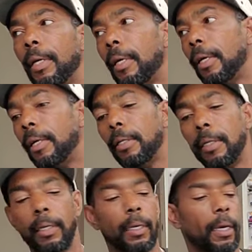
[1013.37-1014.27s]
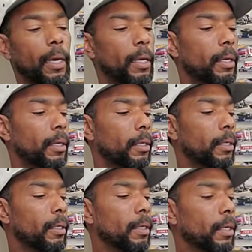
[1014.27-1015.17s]
man, the,
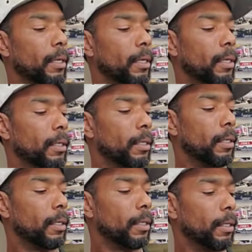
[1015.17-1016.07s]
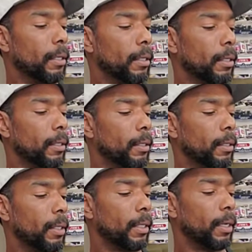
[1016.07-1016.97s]
uh, uh,
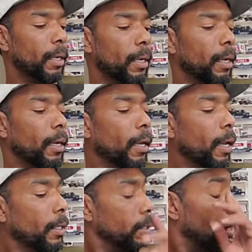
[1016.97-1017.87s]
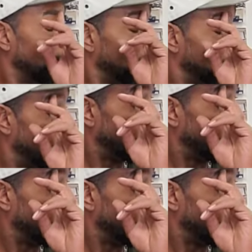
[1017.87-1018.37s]
the uh, HW